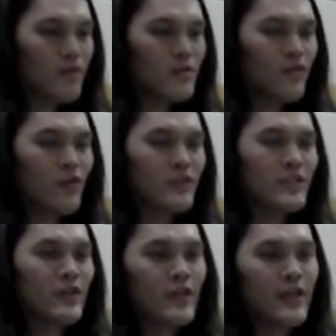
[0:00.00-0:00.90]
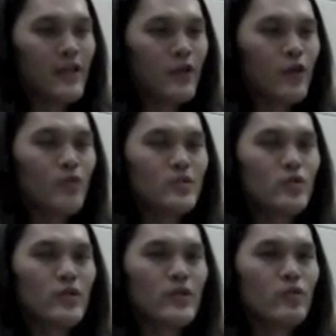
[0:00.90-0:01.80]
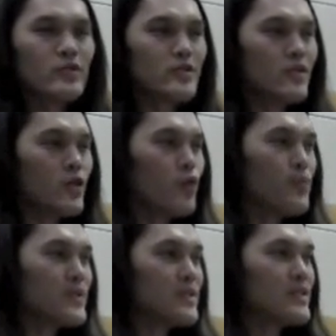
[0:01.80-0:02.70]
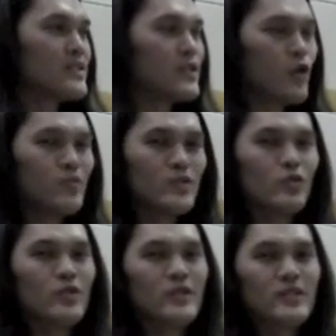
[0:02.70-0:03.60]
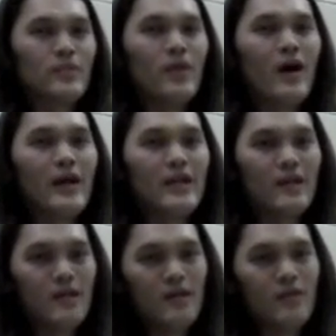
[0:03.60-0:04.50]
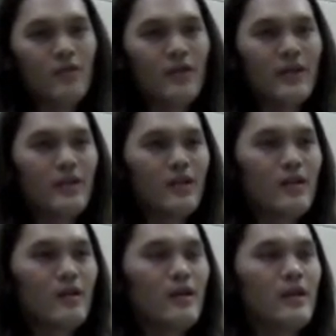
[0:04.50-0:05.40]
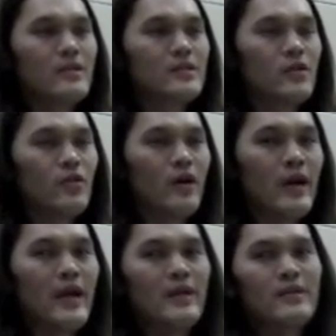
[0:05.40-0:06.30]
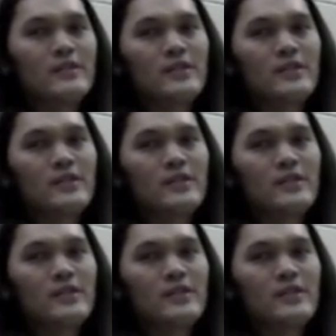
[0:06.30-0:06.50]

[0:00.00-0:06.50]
was focusing on homeschooling, there was no businesses in homeschooling to buy, right? And so I had a